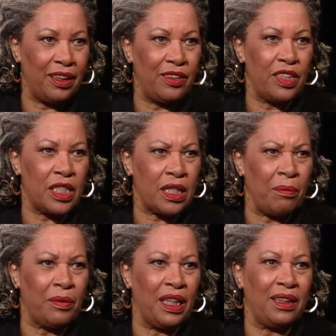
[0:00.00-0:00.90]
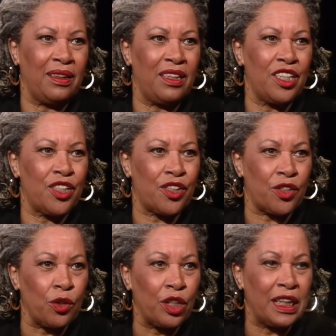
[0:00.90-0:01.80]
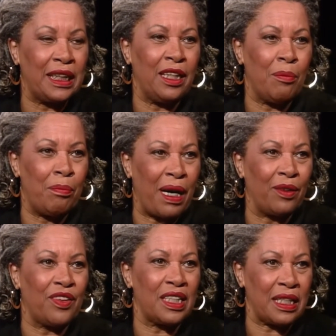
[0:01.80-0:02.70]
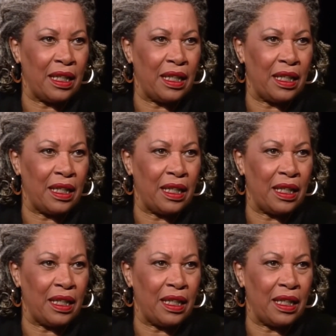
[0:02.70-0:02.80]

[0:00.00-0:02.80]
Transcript: There is something distorted about the